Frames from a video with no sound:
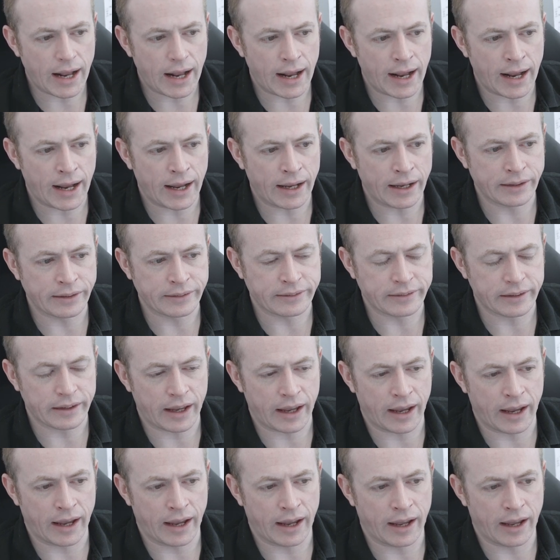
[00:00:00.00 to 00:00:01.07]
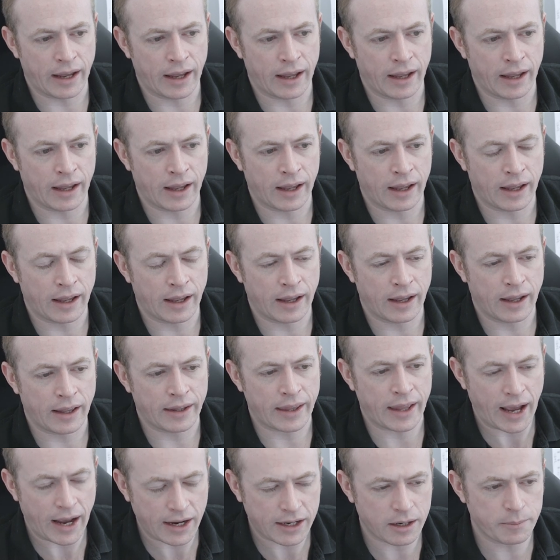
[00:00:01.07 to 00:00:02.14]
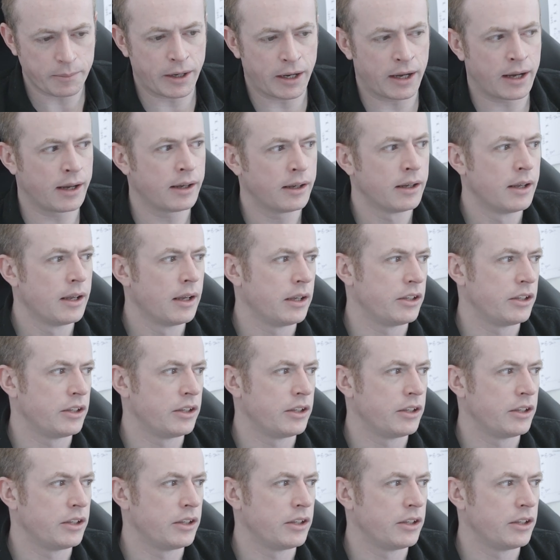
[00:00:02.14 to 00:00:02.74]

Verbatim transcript: and uh, the hakama,